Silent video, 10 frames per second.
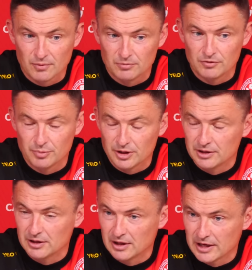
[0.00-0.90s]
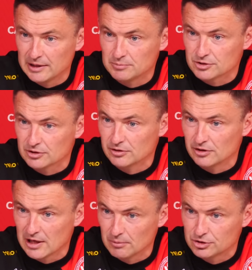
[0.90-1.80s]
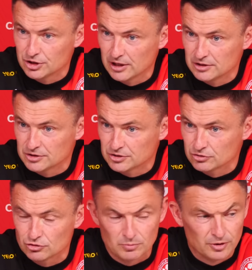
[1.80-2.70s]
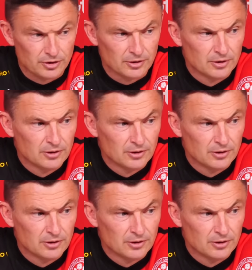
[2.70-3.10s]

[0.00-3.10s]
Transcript: when we've been in games and our changes and some of the